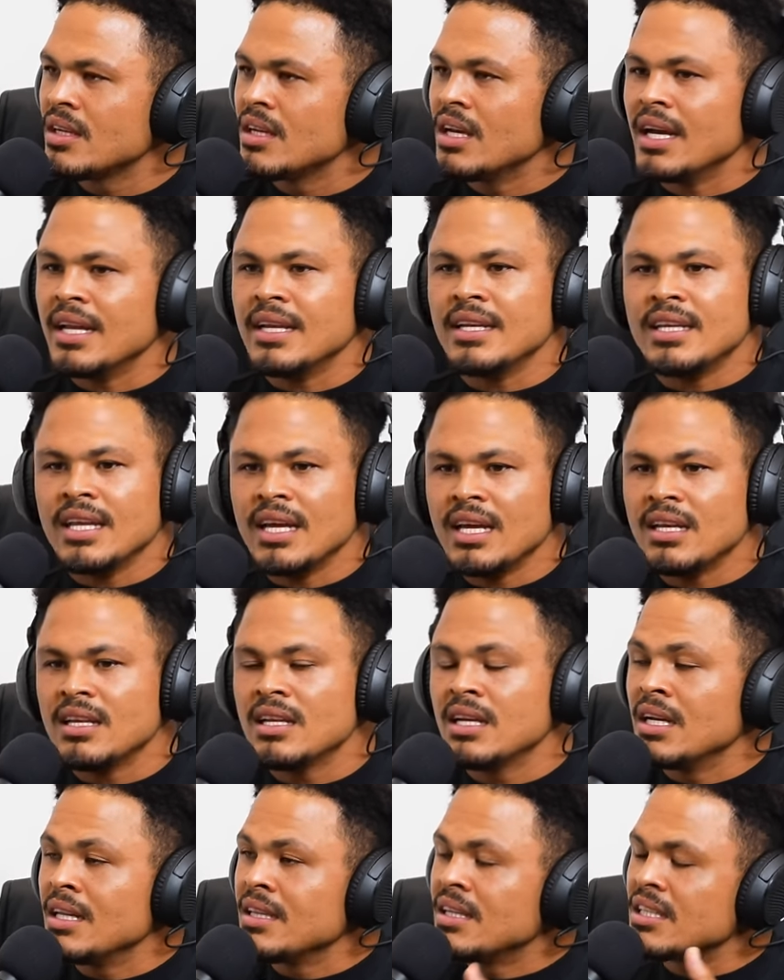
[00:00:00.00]
And then
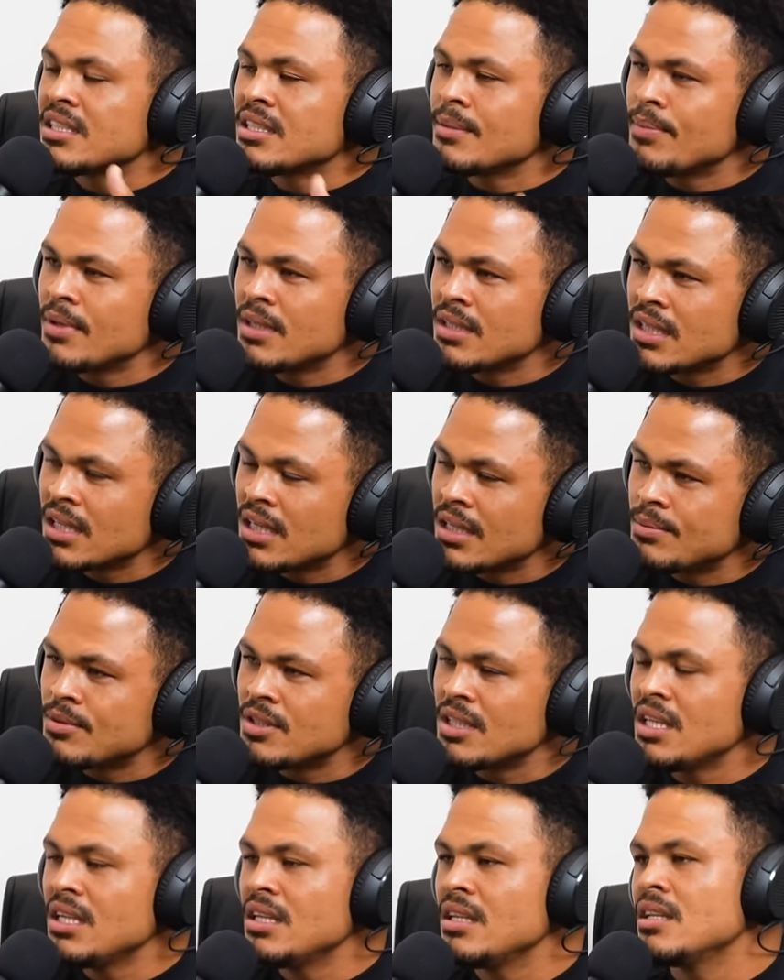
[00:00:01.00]
discipline
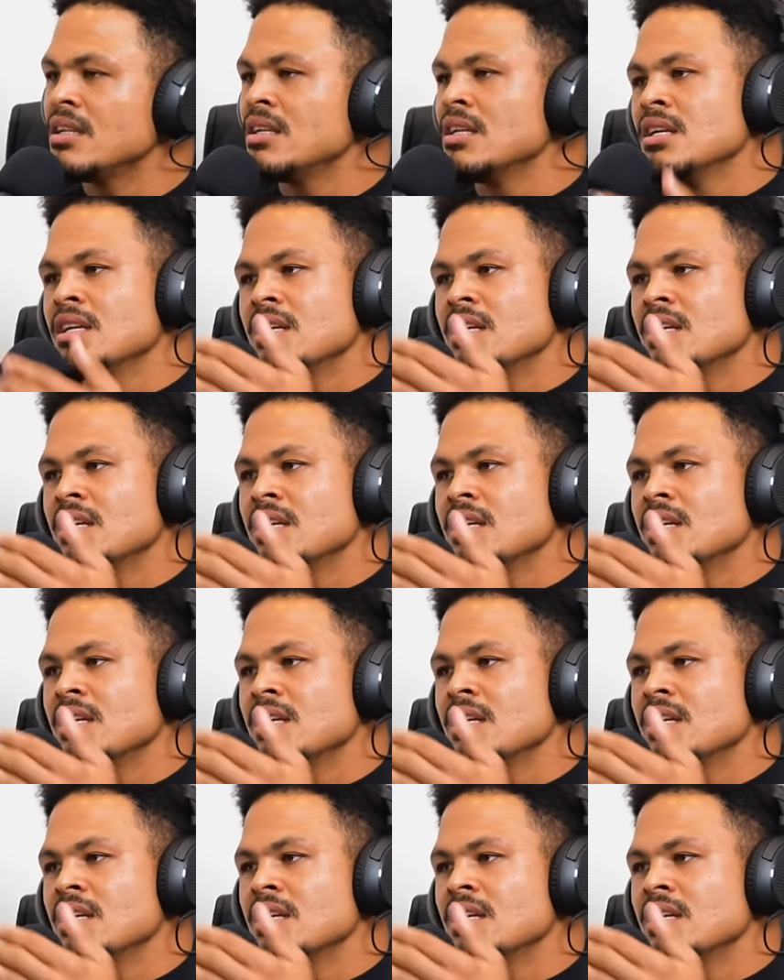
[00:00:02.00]
creeps in.